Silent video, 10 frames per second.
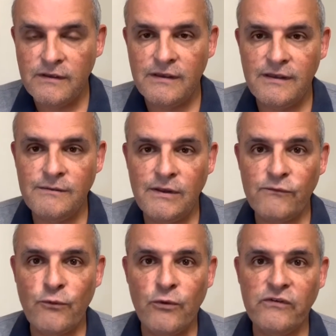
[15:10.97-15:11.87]
And of
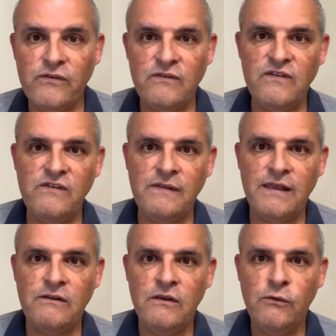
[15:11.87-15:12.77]
course,
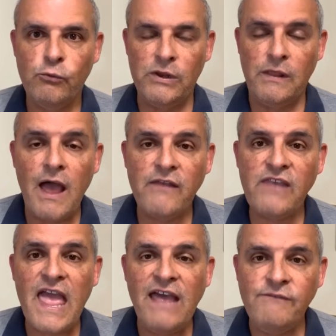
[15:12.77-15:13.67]
Disneyland relies
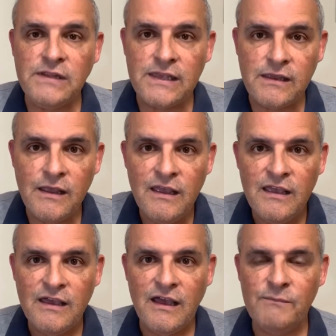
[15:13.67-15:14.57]
heavily
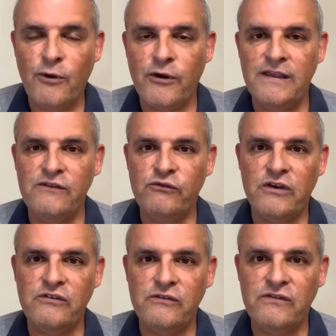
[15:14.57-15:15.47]
on parking structures.